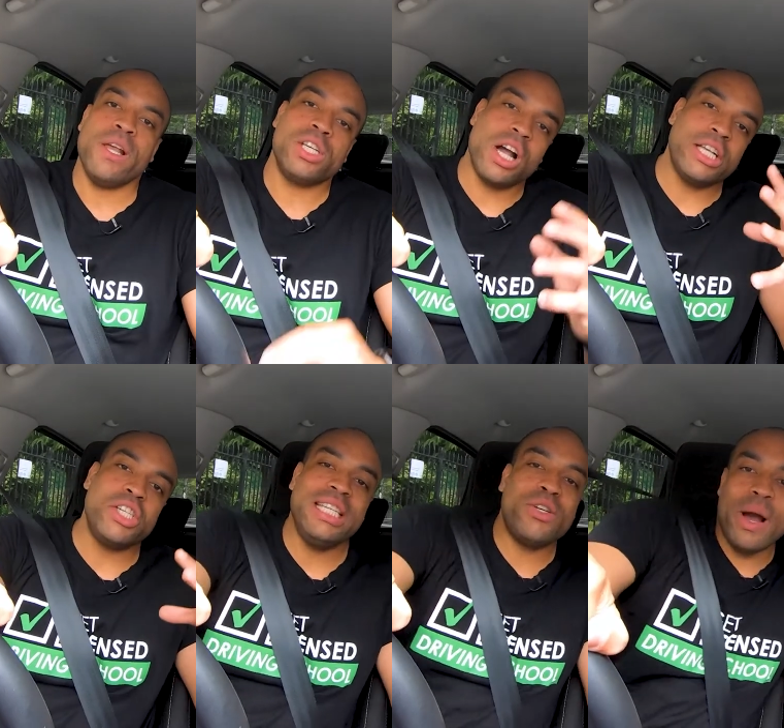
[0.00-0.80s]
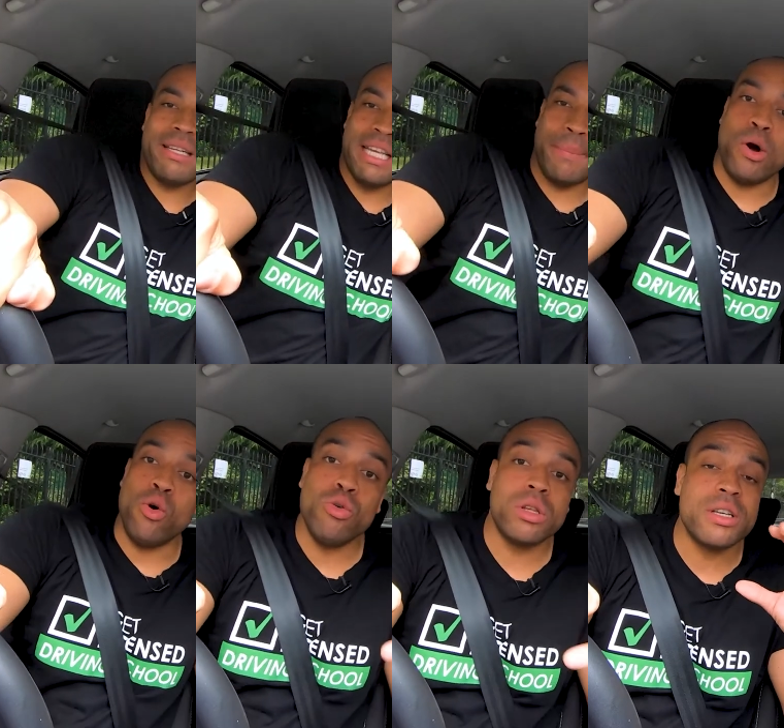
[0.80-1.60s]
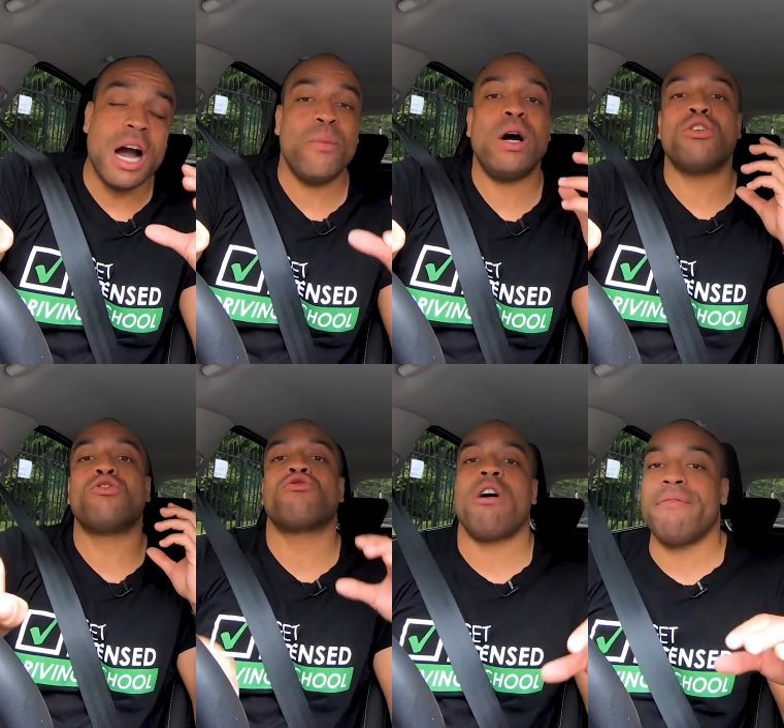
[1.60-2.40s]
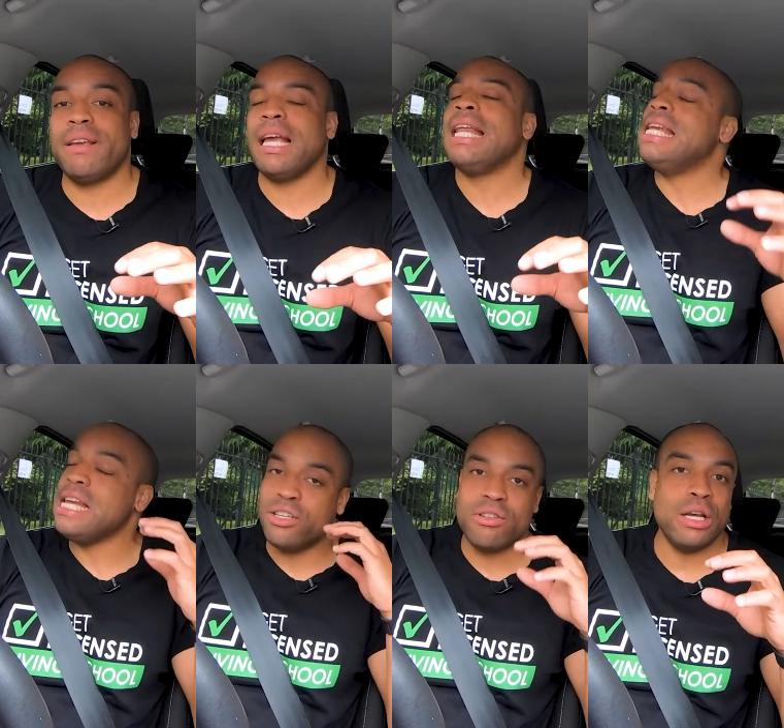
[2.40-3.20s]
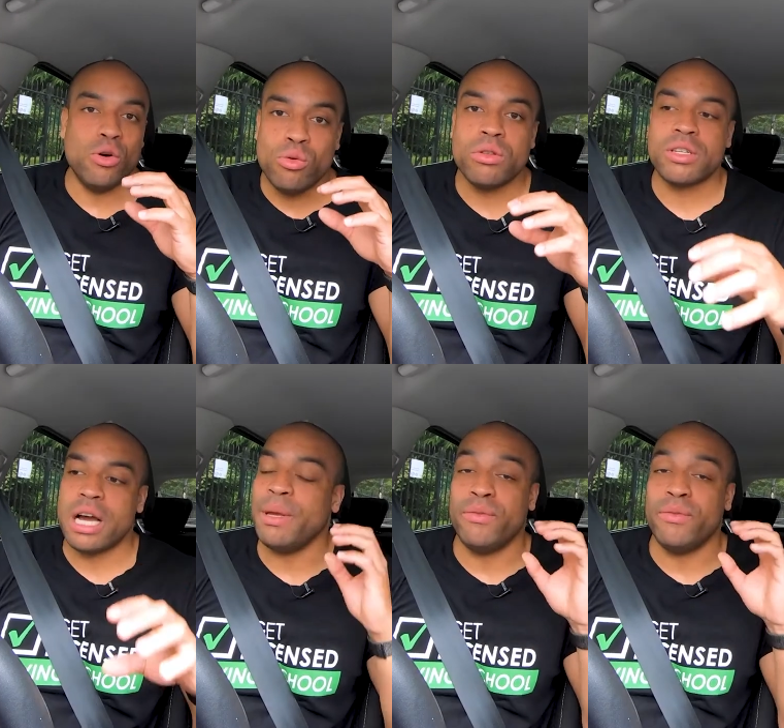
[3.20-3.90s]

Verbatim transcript: So guys, you need to wear a seatbelt all the time while you're driving, literally all the time.